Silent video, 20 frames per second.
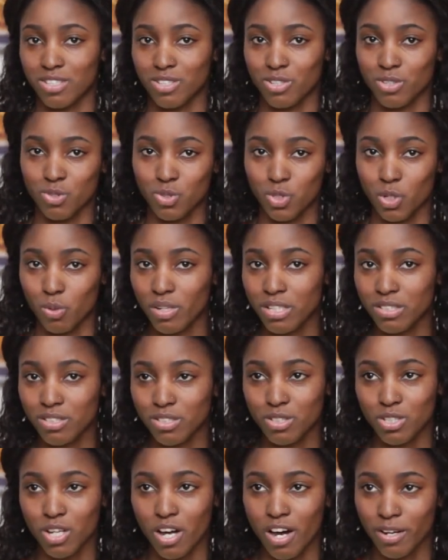There's no one to
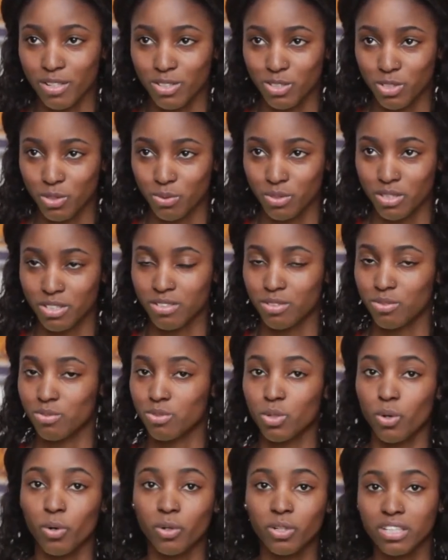talk to. It's
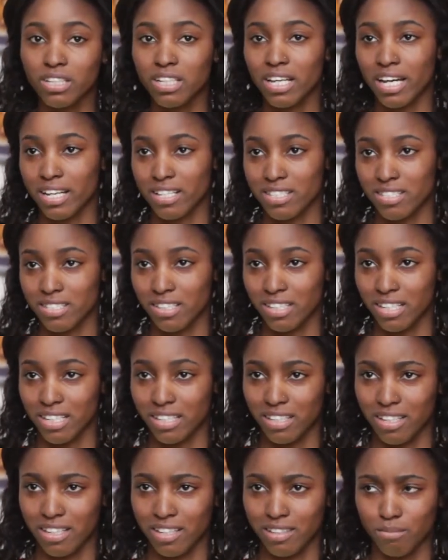totally
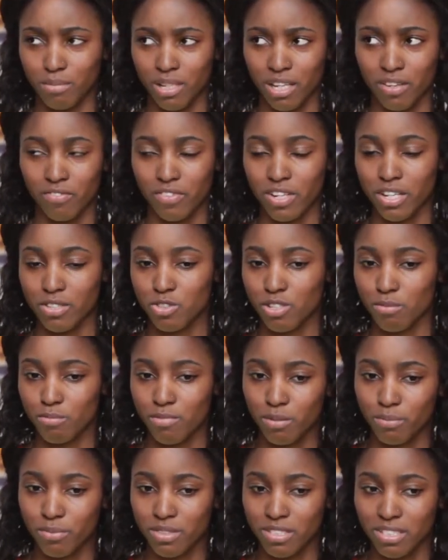isolated. My foster mom was